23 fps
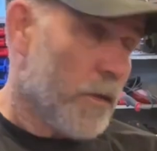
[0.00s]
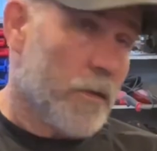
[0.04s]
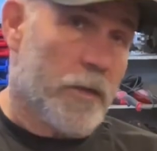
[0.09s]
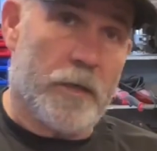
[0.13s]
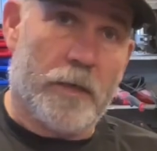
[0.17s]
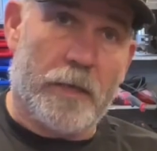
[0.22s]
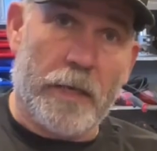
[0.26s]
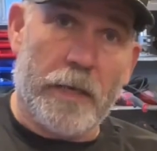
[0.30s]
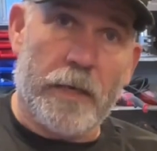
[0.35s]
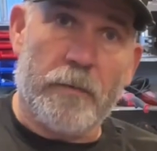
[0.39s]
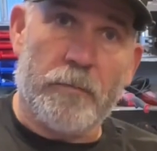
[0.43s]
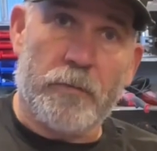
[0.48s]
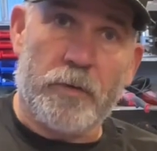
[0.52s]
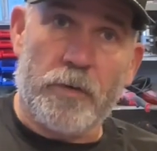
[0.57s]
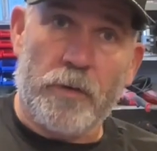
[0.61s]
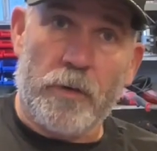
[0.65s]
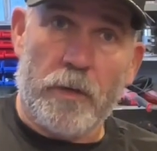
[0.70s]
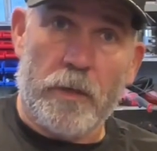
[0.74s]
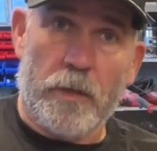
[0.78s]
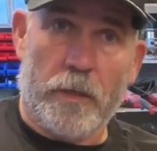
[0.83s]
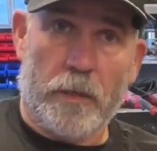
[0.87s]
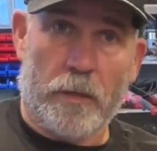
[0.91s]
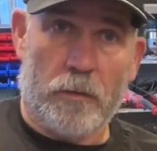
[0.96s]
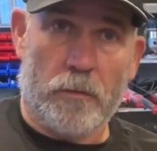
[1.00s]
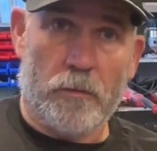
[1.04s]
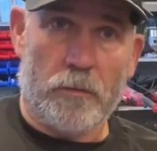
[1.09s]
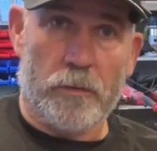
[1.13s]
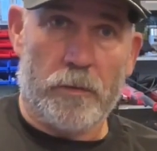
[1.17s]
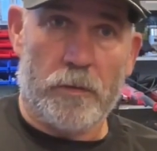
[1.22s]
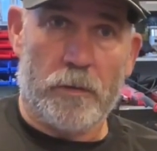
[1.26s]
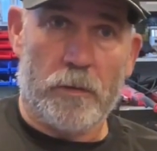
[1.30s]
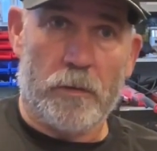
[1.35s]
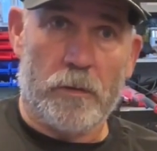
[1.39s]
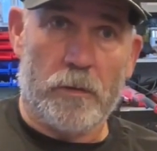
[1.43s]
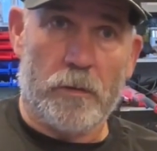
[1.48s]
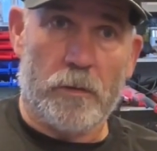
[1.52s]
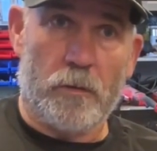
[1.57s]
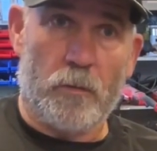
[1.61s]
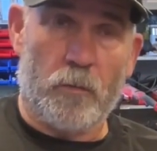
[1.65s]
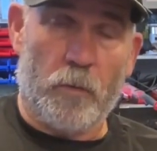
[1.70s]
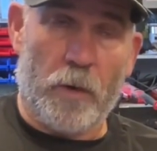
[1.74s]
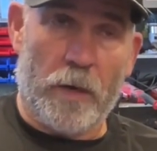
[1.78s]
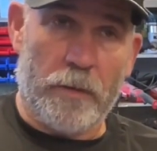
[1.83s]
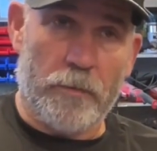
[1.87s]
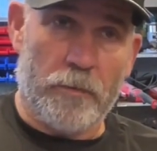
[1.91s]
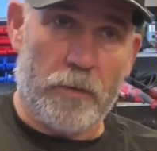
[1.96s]
the damn triangles
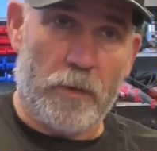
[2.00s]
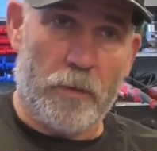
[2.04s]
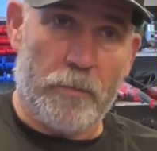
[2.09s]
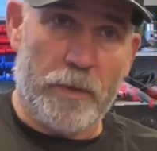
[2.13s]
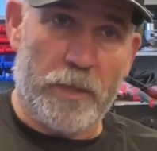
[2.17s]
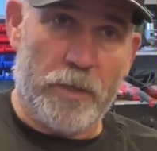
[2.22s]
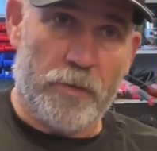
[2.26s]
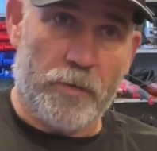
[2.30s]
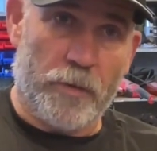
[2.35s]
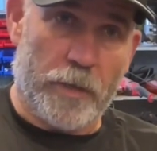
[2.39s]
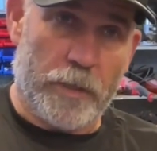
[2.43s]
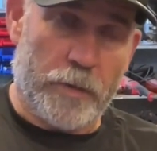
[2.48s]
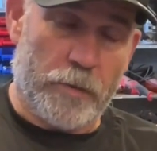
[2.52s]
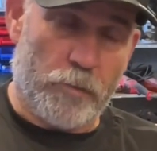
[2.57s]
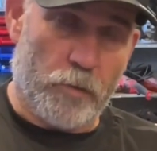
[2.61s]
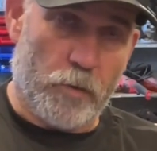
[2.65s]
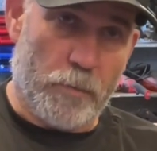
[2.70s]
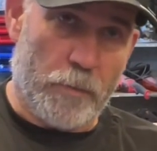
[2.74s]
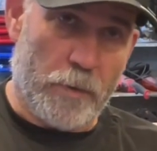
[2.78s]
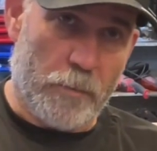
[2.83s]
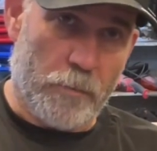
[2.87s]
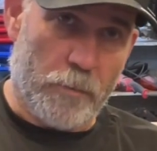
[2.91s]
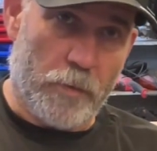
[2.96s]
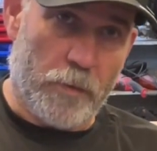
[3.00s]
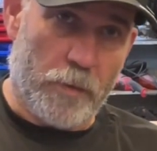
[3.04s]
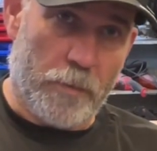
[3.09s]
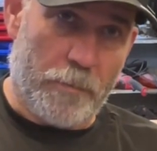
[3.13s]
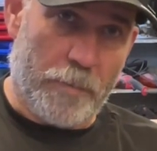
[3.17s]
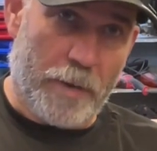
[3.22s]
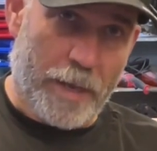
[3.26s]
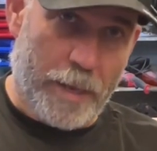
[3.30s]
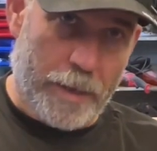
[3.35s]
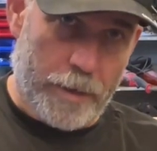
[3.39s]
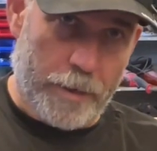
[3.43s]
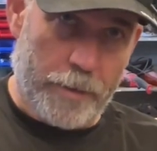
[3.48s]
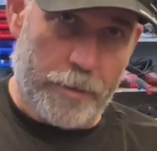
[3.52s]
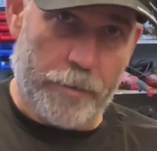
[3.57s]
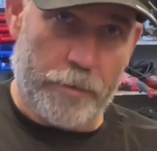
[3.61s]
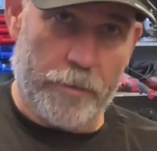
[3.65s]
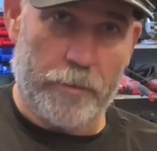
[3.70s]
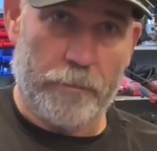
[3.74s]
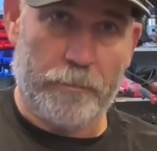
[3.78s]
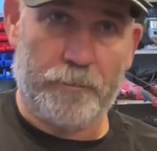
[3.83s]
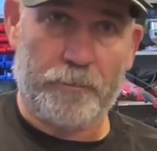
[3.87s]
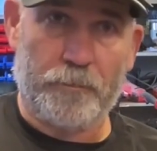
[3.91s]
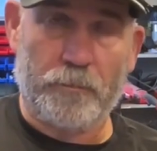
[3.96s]
rather than me try to remember the
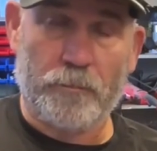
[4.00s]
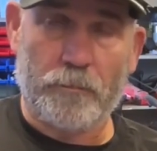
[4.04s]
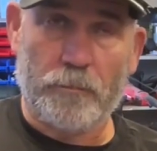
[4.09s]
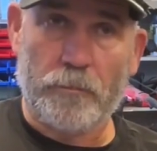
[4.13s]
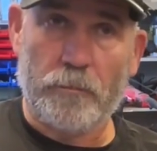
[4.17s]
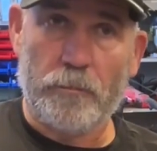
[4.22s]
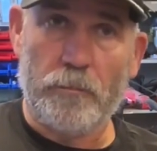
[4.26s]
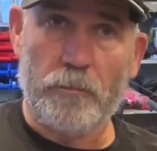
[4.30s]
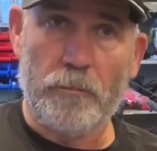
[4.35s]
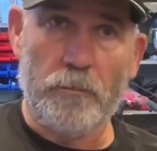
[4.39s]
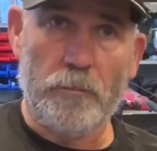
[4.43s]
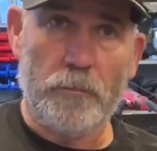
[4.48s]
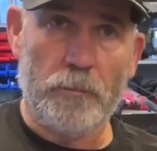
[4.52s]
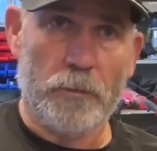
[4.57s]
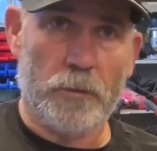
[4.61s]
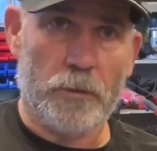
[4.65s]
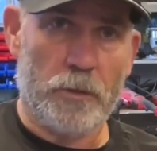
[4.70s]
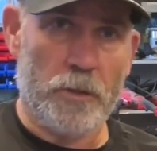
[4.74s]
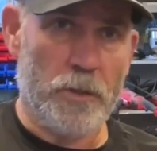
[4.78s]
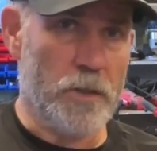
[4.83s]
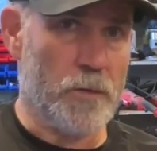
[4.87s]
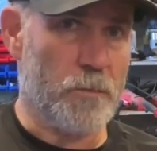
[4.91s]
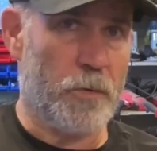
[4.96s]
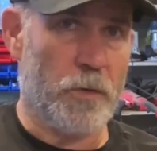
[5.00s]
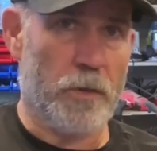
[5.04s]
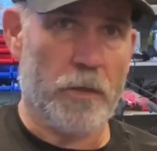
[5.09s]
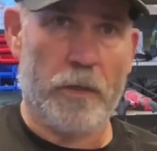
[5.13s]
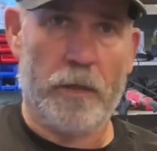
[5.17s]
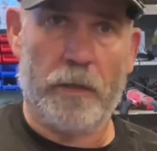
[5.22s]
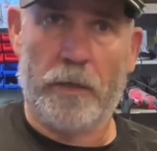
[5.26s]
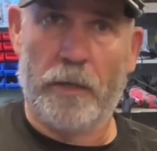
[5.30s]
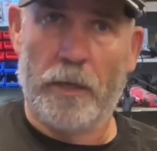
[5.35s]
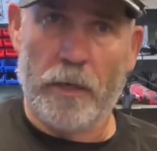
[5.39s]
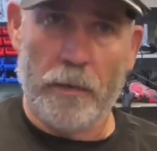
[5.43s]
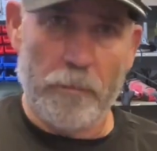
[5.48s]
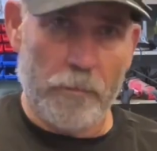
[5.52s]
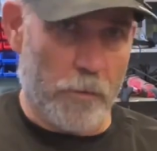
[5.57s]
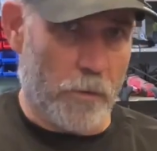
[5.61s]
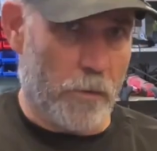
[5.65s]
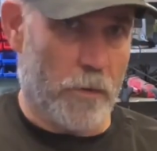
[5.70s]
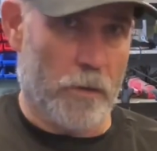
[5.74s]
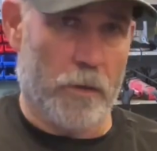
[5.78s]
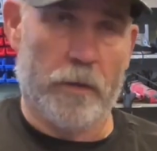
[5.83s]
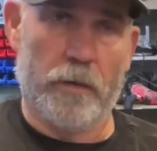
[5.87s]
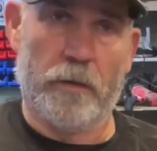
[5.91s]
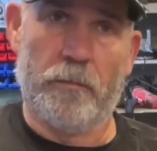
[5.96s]
pattern. Just put a number
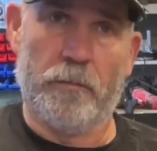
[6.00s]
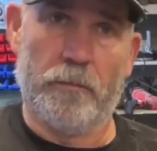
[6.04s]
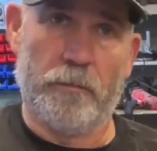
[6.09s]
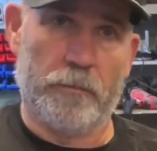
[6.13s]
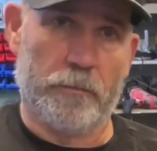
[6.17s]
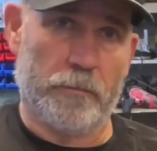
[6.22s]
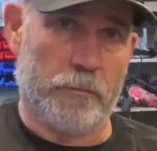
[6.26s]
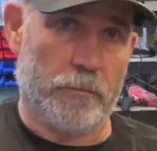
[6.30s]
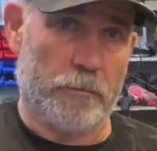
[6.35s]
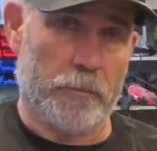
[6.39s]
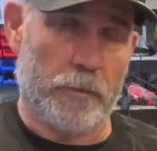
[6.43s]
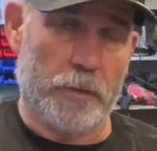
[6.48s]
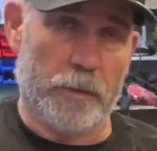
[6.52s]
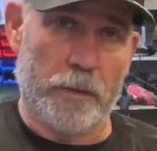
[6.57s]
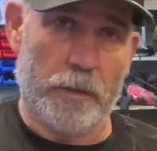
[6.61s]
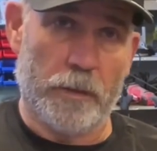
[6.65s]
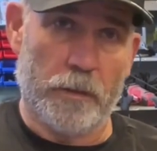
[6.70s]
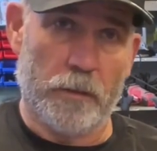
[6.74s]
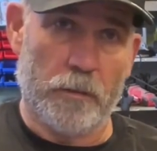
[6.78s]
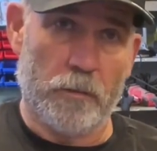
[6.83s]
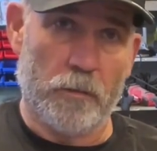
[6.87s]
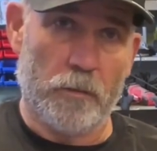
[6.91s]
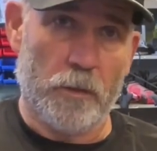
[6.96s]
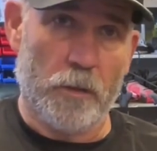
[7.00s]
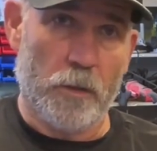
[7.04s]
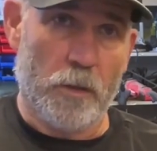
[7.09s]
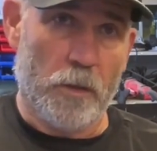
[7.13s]
on them. You know,